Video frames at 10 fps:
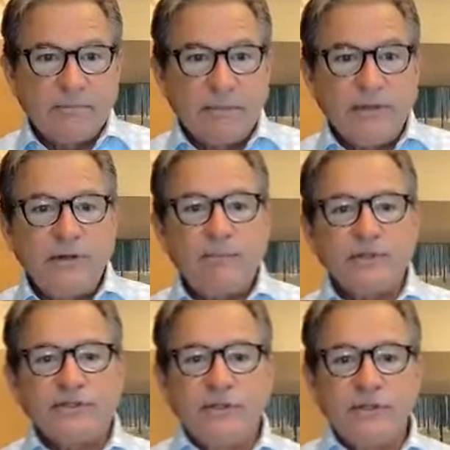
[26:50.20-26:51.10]
But
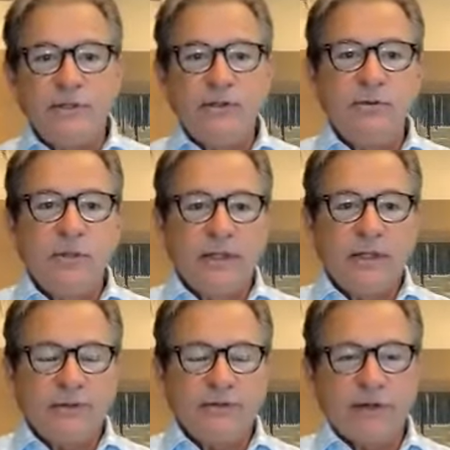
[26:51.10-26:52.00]
number two,
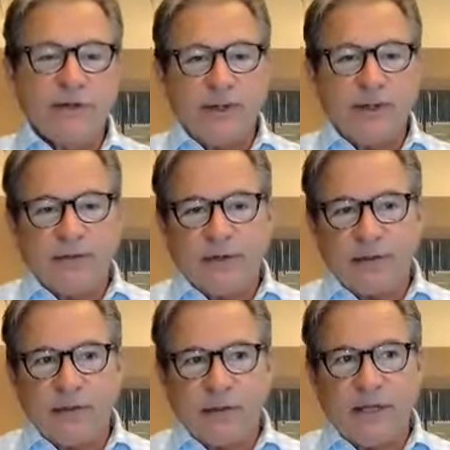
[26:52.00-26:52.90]
that
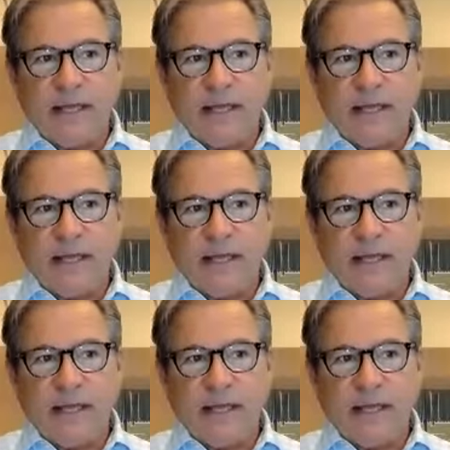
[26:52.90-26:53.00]
they're